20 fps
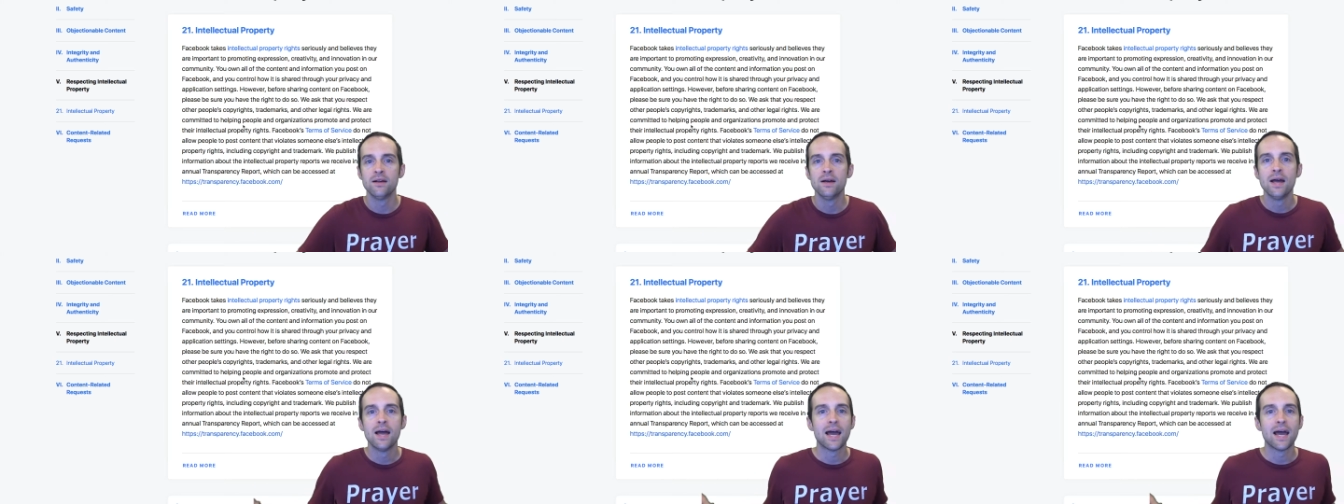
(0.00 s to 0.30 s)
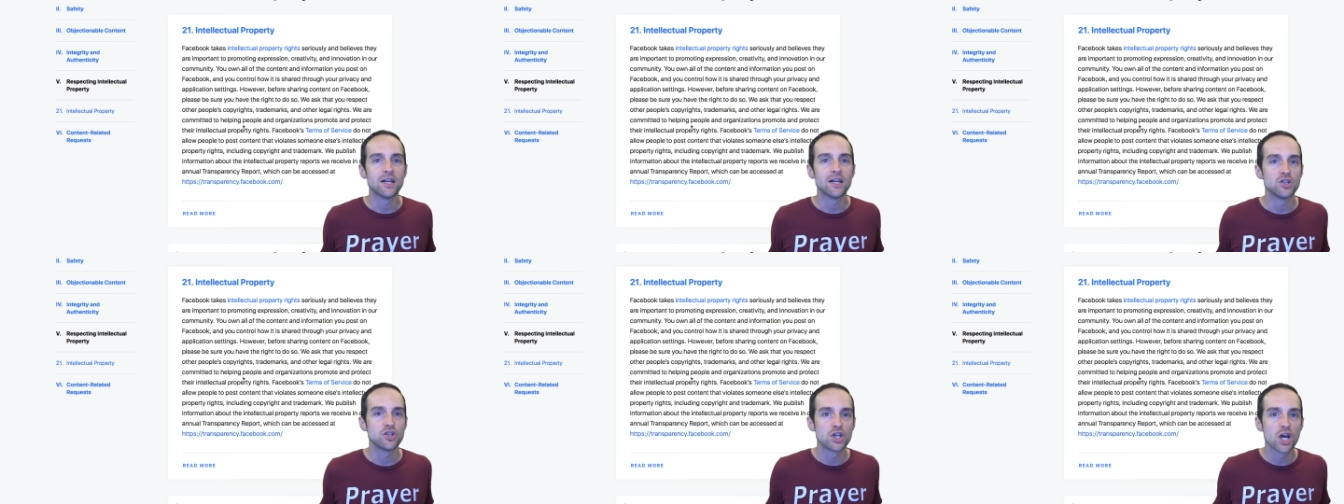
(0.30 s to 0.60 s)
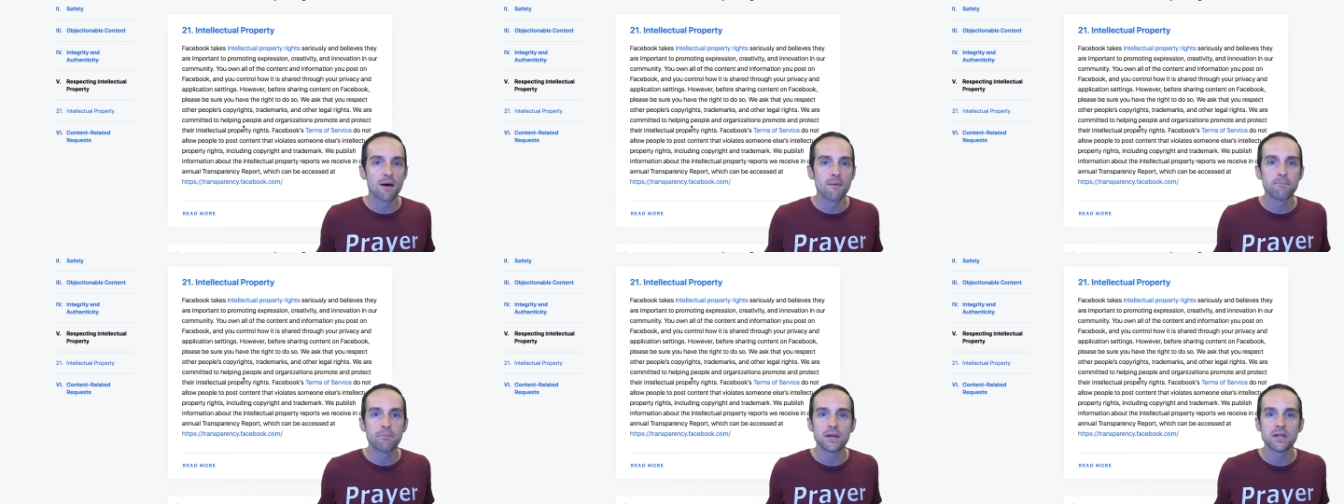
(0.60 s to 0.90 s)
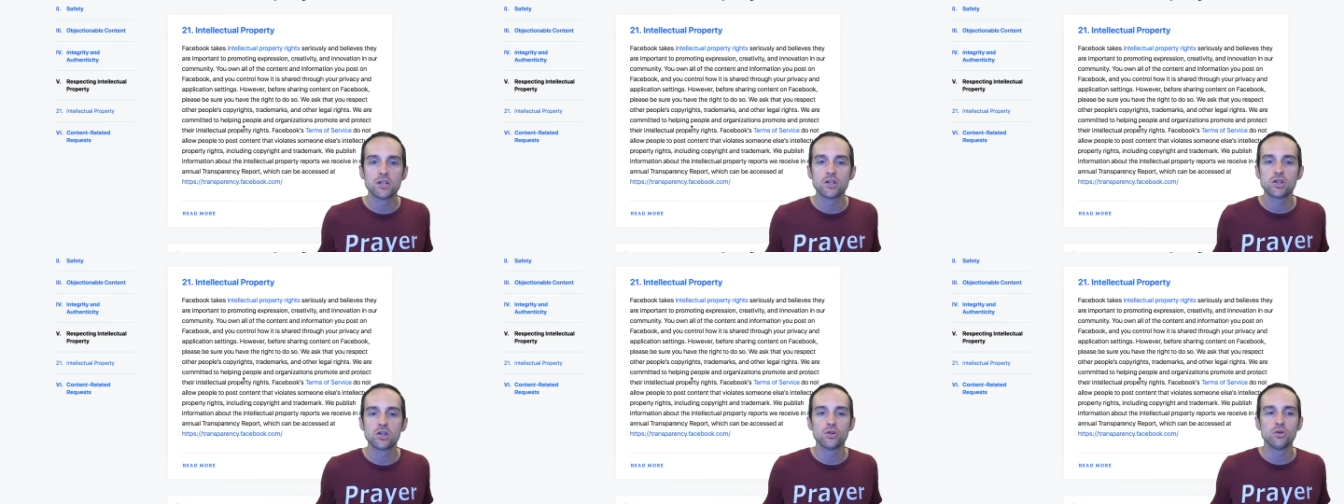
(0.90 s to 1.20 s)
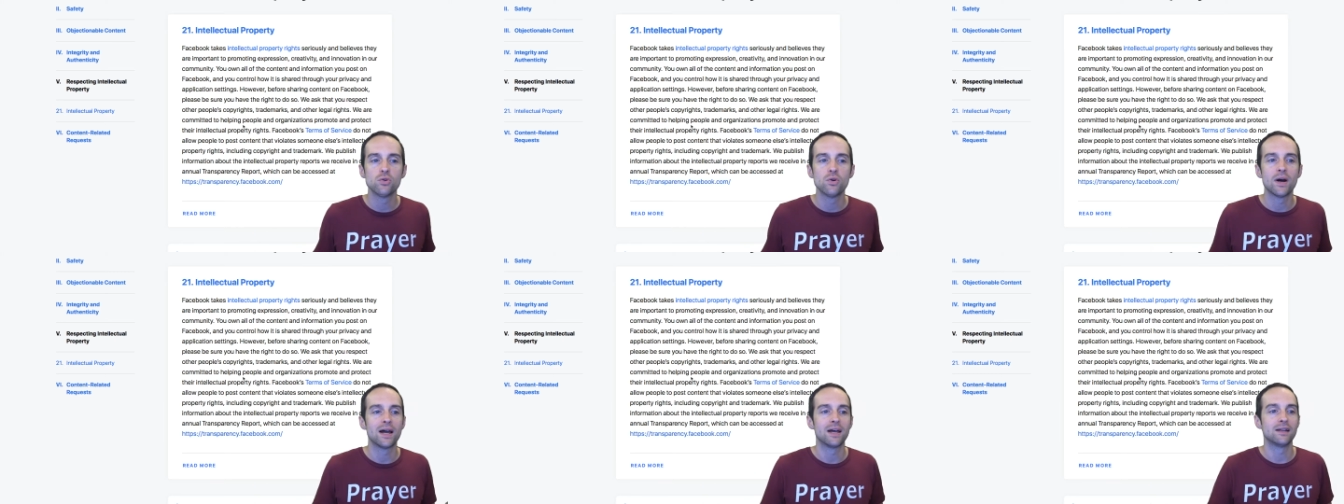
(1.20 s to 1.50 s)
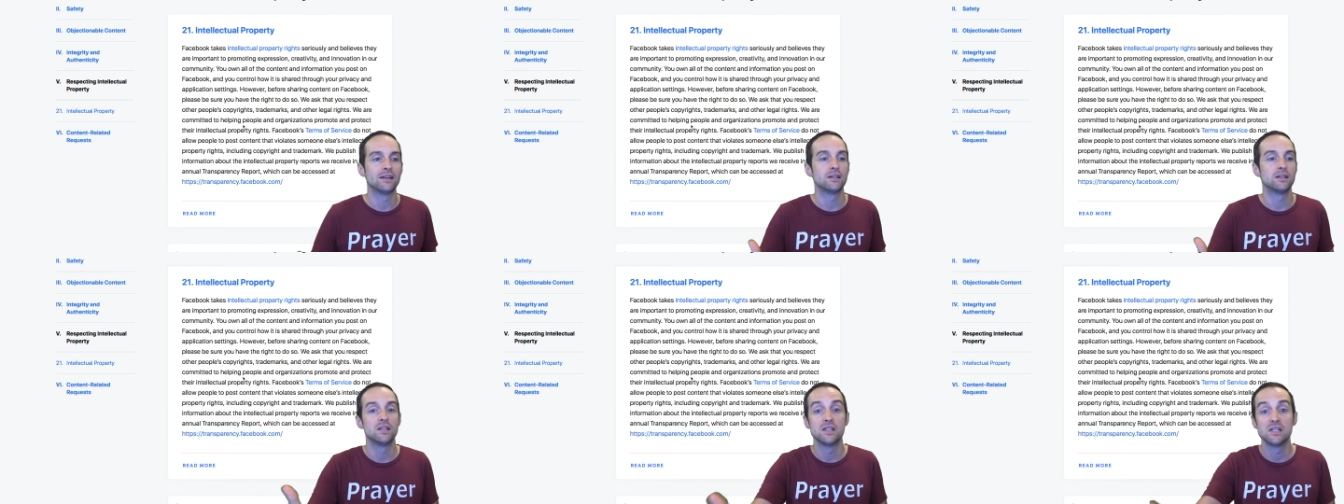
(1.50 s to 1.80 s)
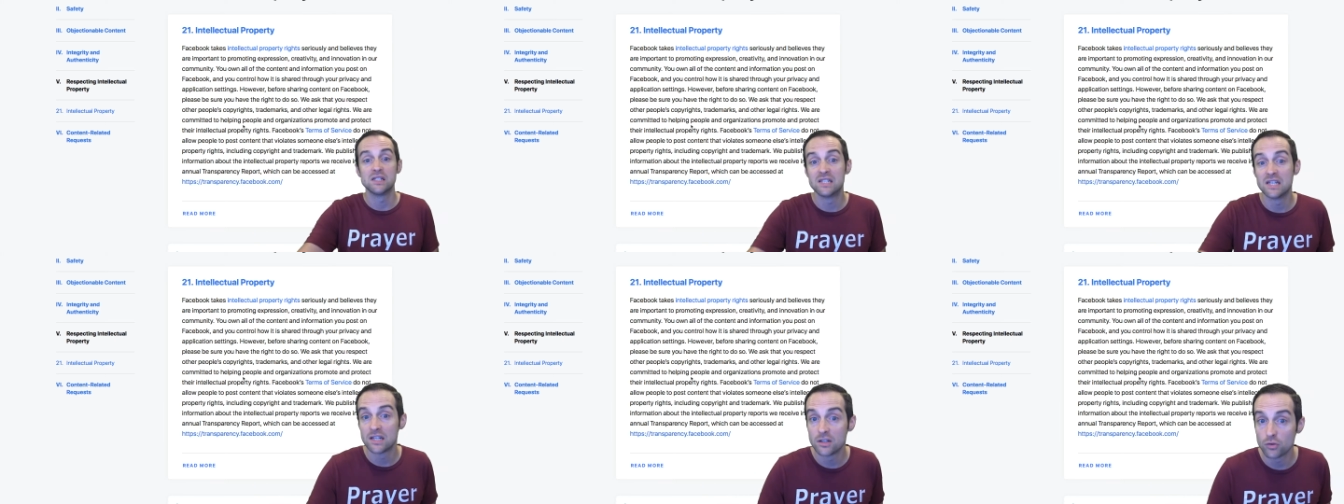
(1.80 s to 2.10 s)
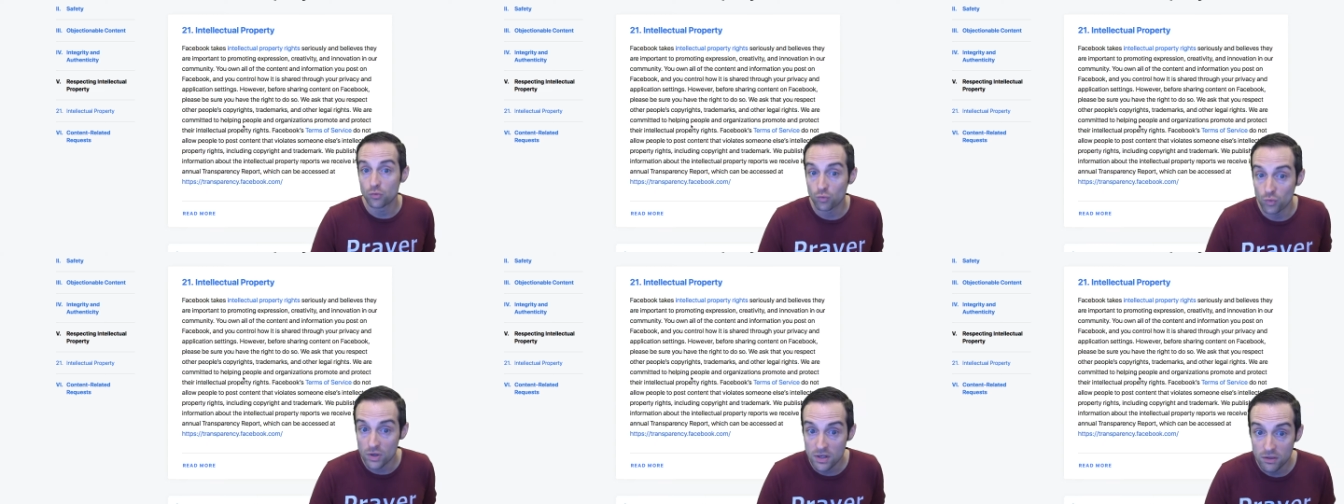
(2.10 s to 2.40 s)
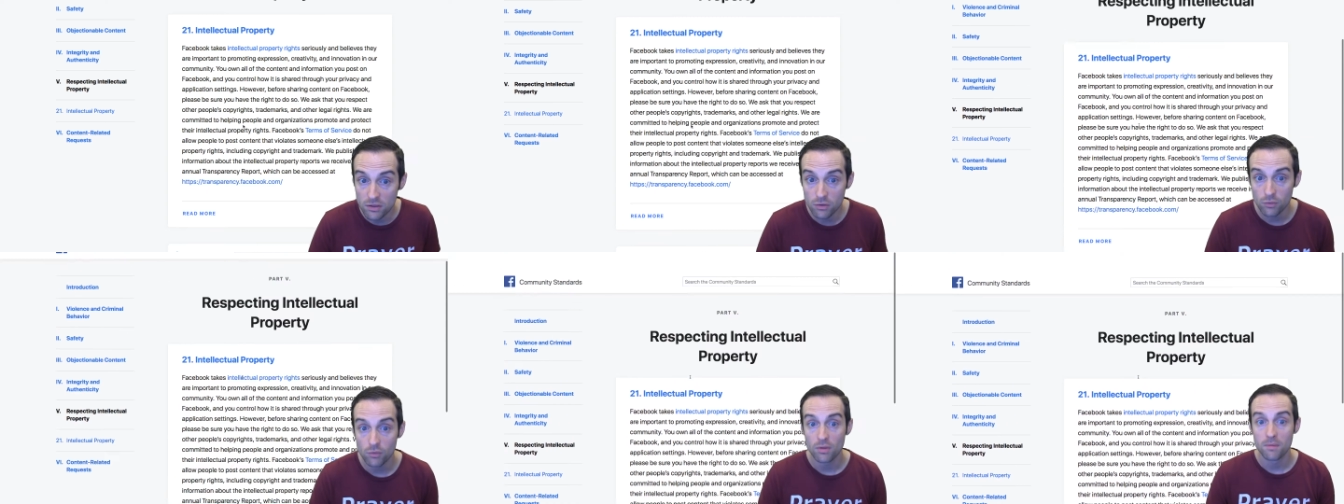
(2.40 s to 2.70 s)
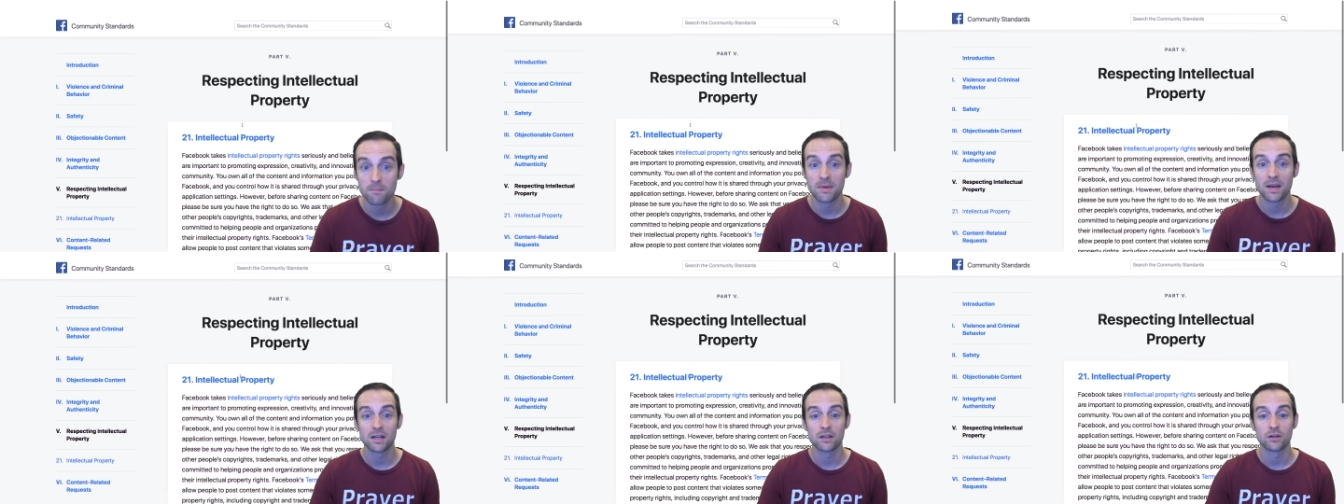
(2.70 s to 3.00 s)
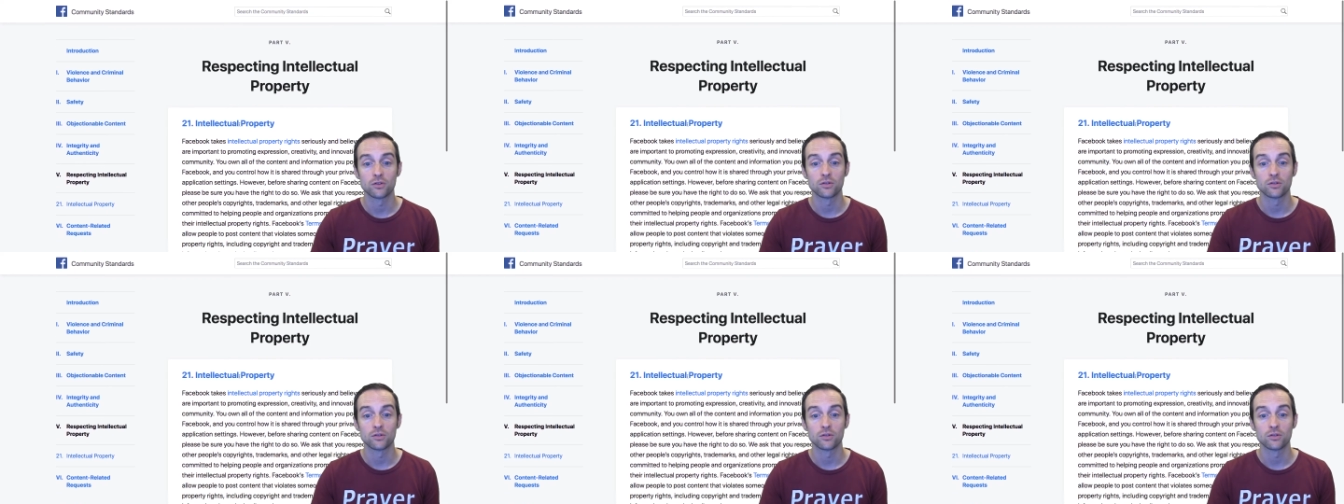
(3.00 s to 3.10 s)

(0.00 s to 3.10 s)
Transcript: and jump into and didn't read through the manual.